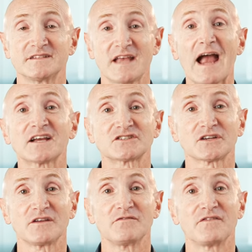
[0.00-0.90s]
is
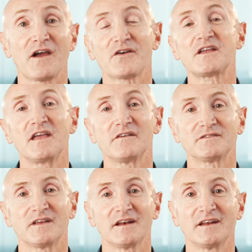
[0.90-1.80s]
actually very
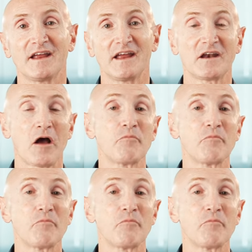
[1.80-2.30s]
gifted in